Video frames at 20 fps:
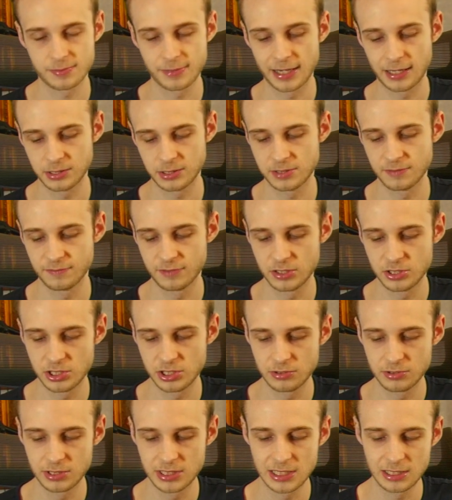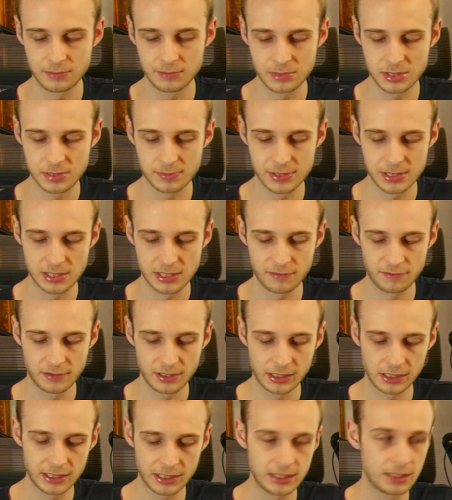part of the duodenum
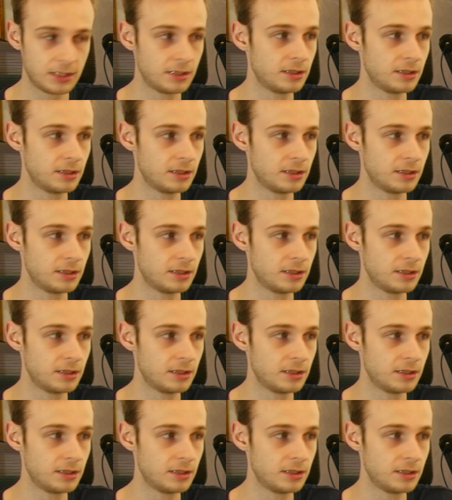specifically.